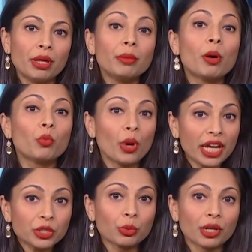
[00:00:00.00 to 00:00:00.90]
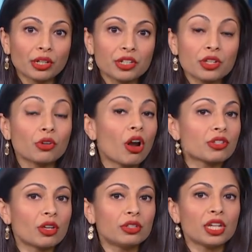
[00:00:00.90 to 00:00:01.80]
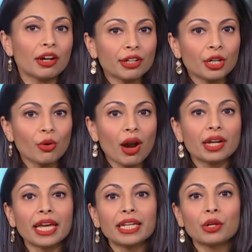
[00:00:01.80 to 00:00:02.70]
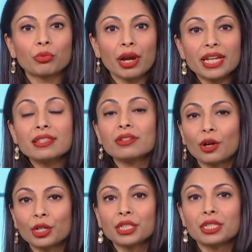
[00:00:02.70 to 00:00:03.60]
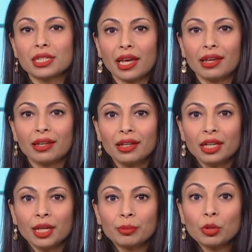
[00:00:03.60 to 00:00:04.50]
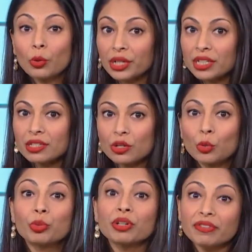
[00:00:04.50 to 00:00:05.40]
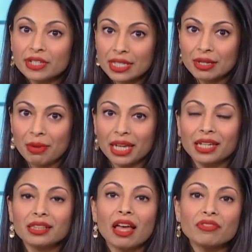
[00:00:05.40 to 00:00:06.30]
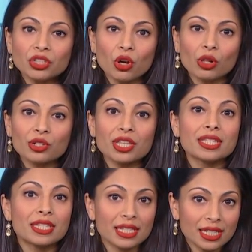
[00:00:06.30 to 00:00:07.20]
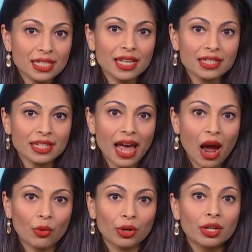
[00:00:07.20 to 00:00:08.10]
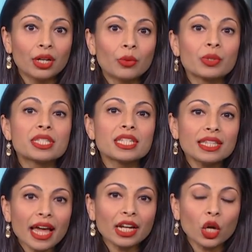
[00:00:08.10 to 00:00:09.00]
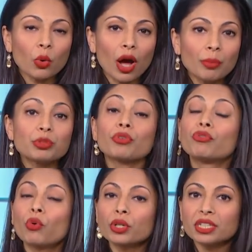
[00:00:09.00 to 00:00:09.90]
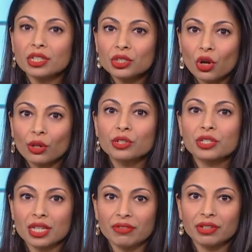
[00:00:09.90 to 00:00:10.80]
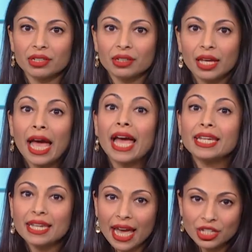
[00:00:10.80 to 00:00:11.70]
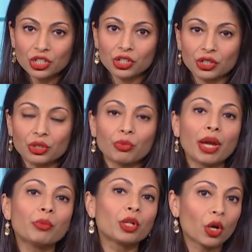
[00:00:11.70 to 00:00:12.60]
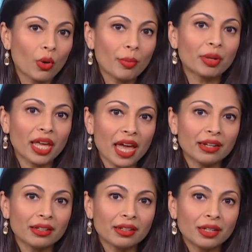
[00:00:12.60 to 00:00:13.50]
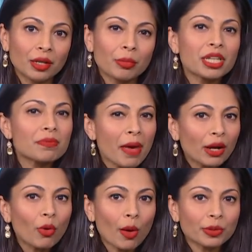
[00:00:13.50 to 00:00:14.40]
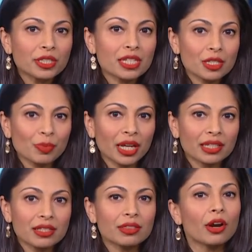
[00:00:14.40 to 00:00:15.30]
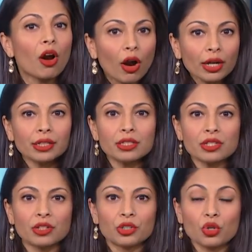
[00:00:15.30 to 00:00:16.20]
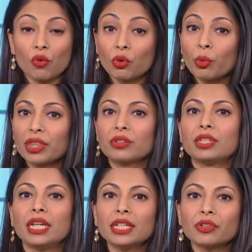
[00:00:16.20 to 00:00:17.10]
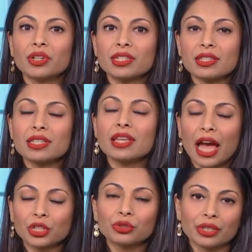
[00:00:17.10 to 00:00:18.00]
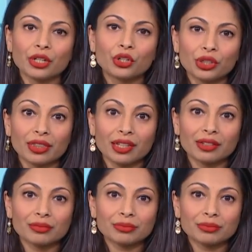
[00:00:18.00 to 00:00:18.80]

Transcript: Minimum wage workers across Ontario are getting a raise starting today. Employees who previously made $11.60 an hour will see that go up to $14 even. And next year, the rate will go up again. But as Meg Roberts explains, there are concerns over whether the increase is actually a good thing.